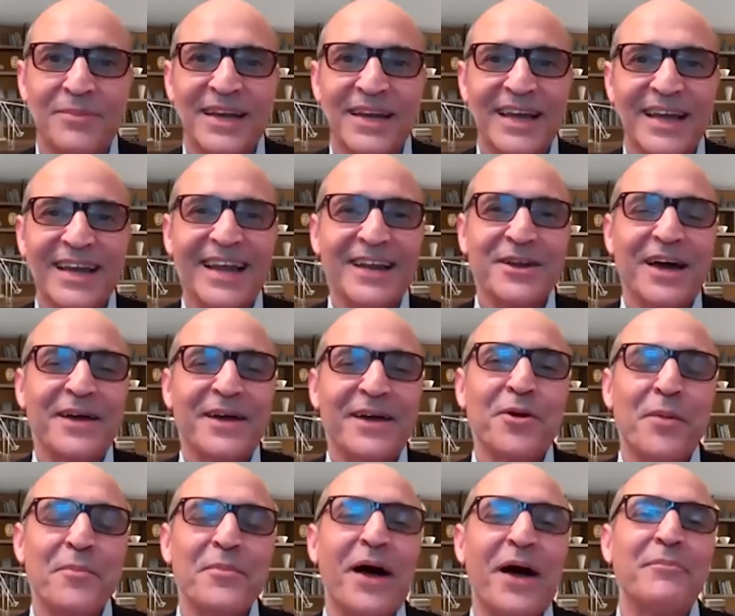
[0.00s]
And
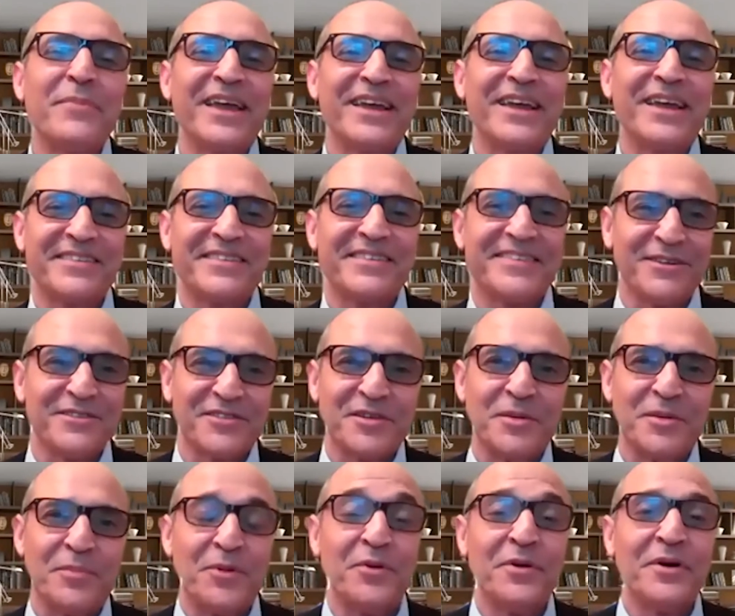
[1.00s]
I know I'm making it
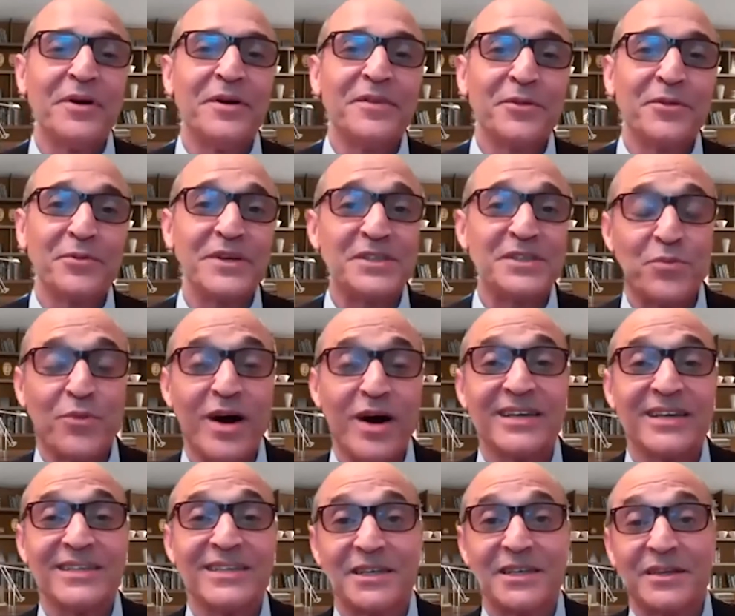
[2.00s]
sound simple. The reason
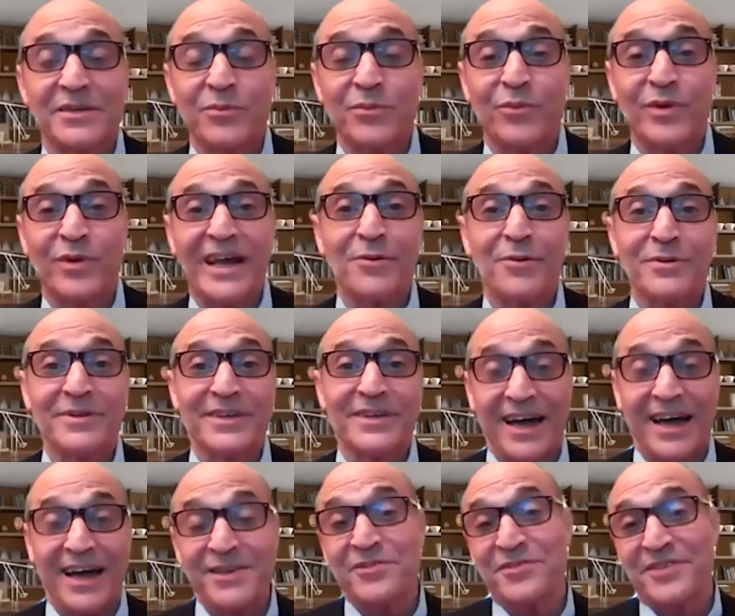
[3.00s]
why is that when
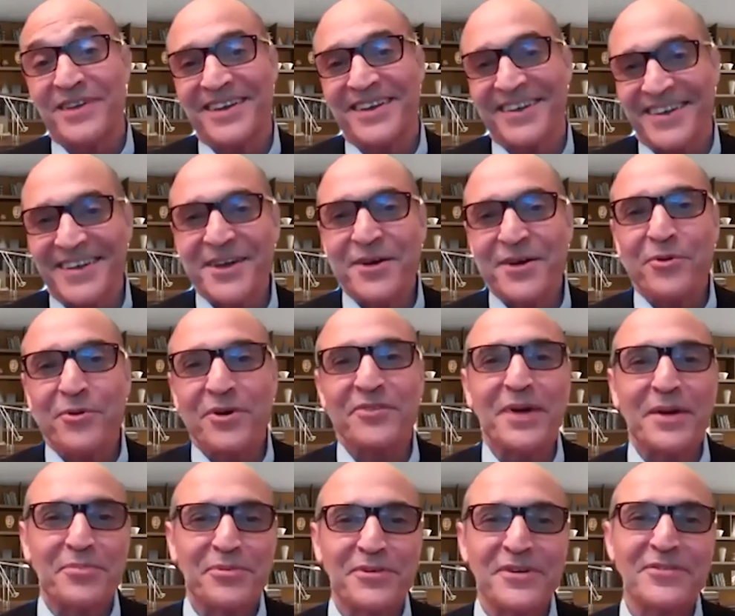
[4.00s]

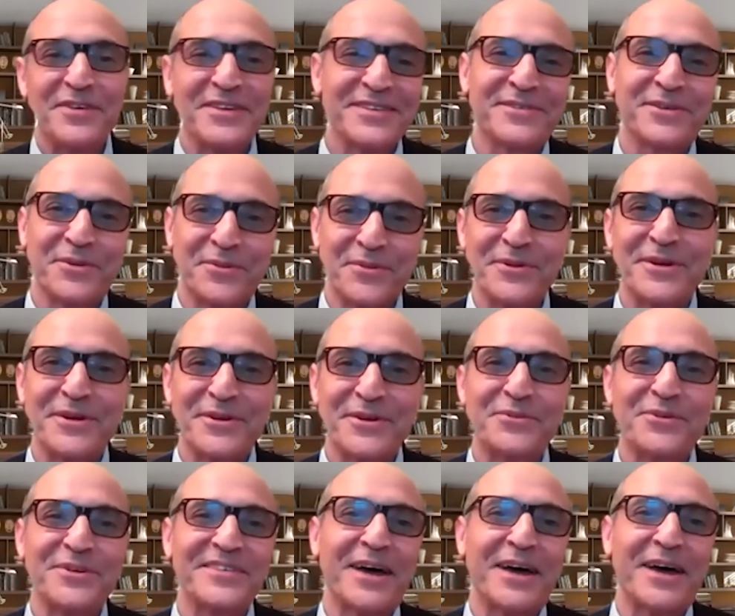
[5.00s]
one of my previous
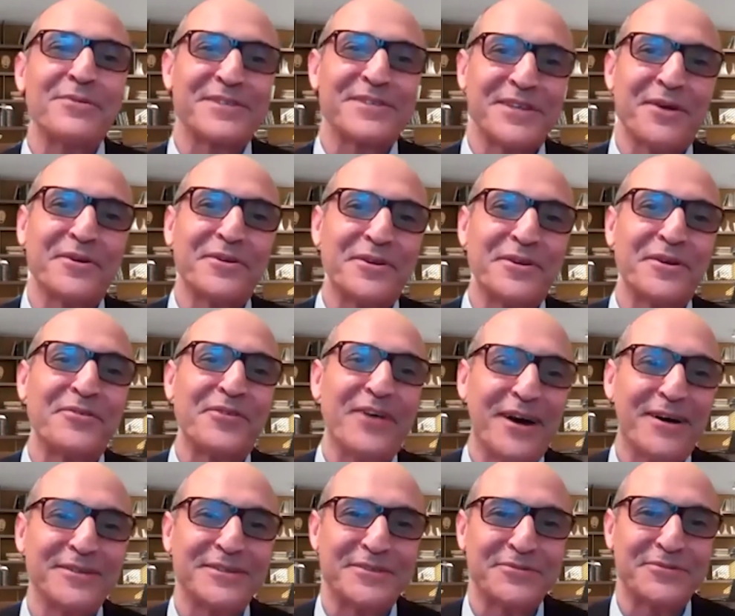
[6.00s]
careers was I was Secretary
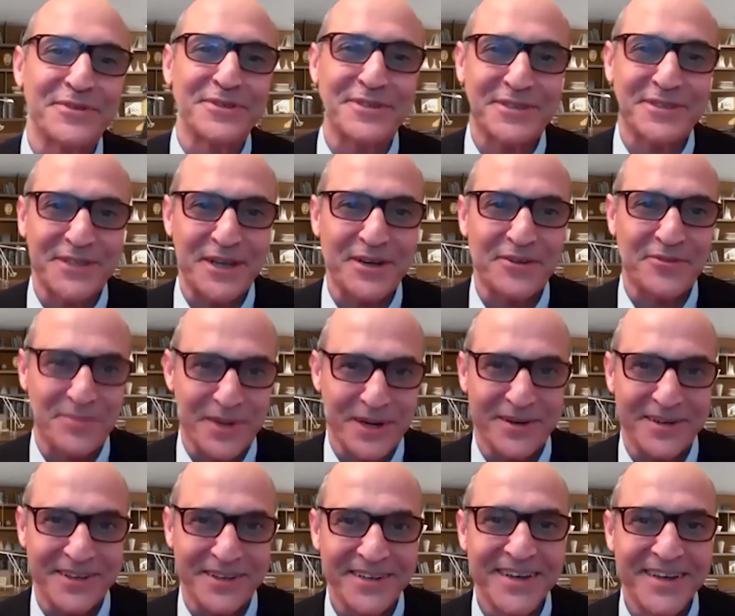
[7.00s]
of Housing for the state of
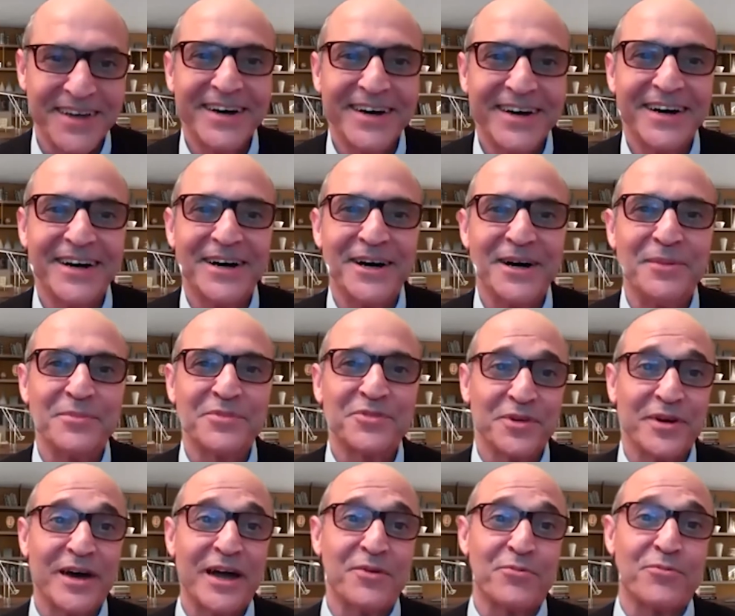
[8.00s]

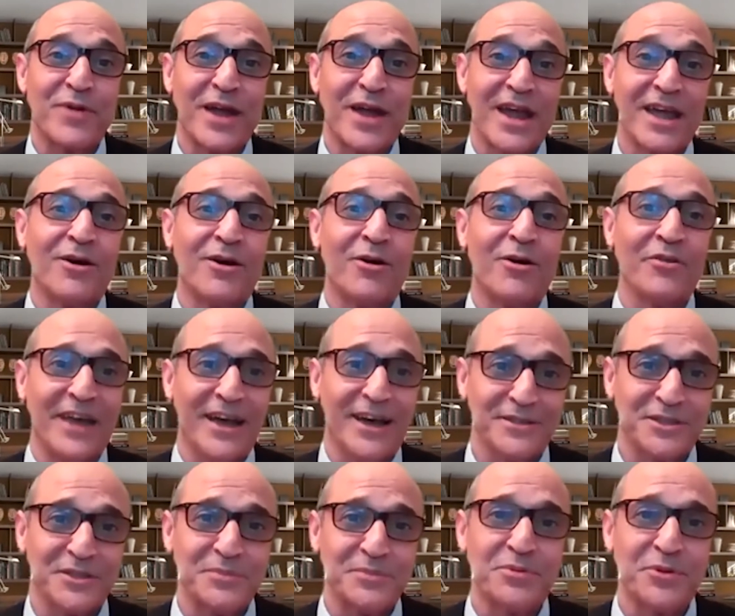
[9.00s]
Maryland. So I ran all
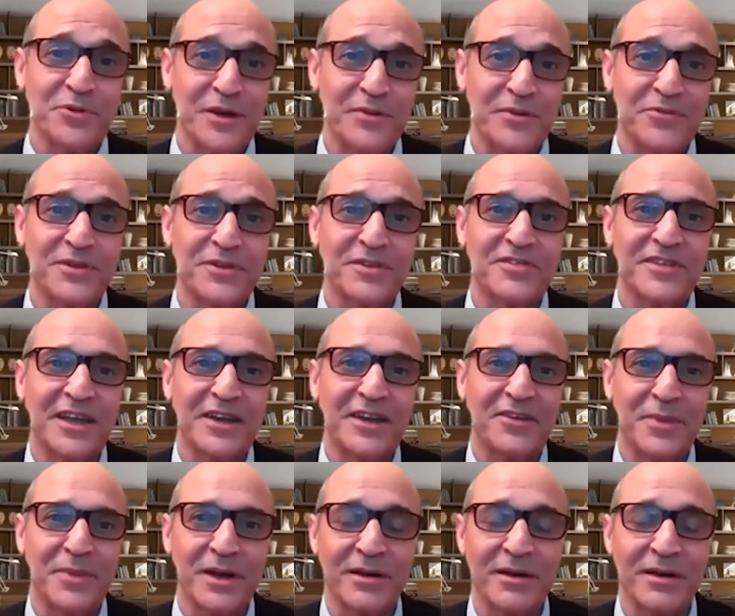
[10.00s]
the housing programs for the
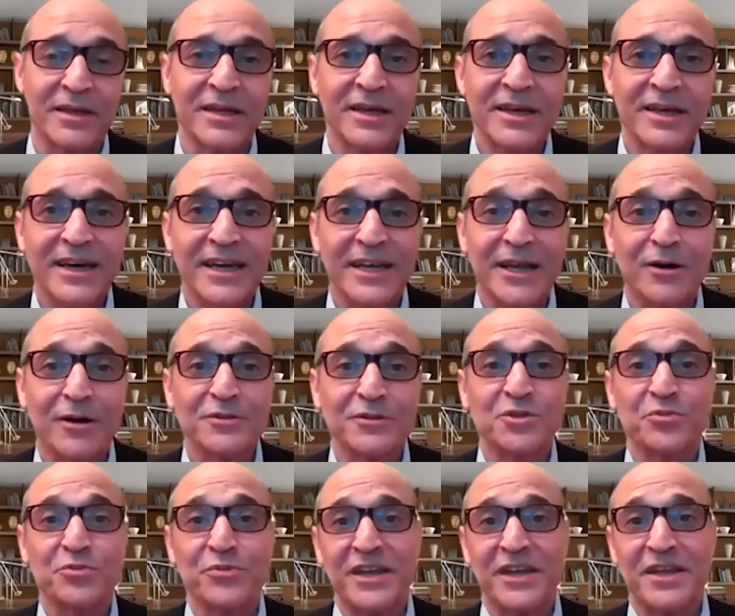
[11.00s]
state of Maryland. And I
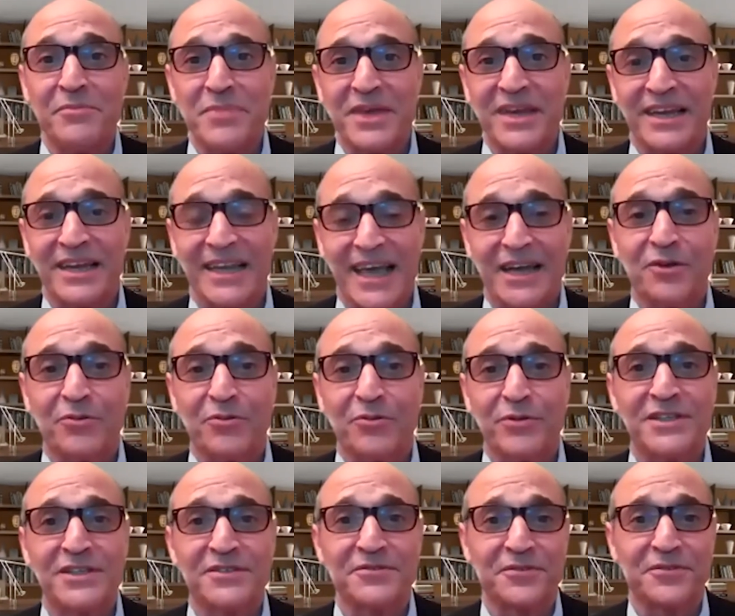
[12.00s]
also ran the Mid-Atlantic
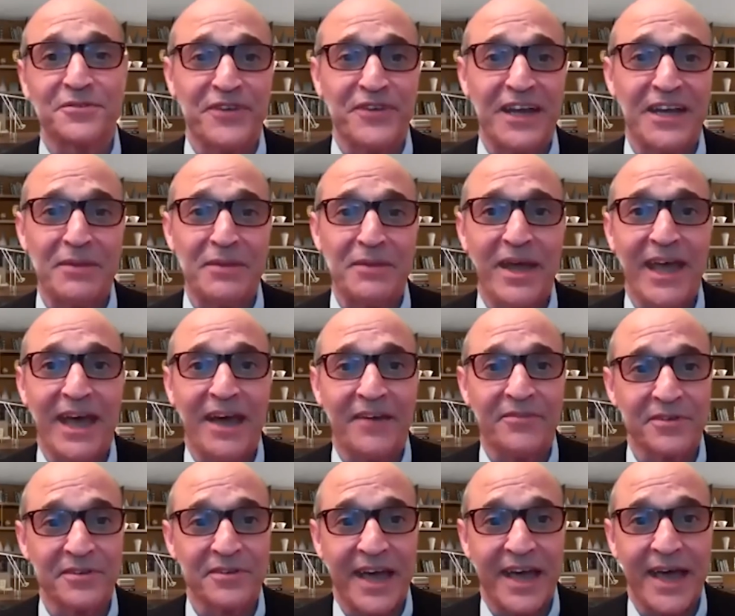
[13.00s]
region for Fannie Mae
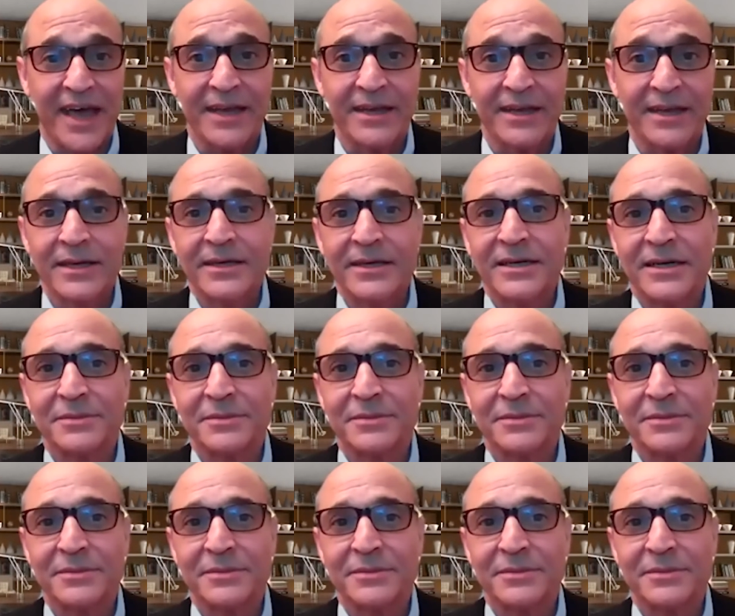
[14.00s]
after that.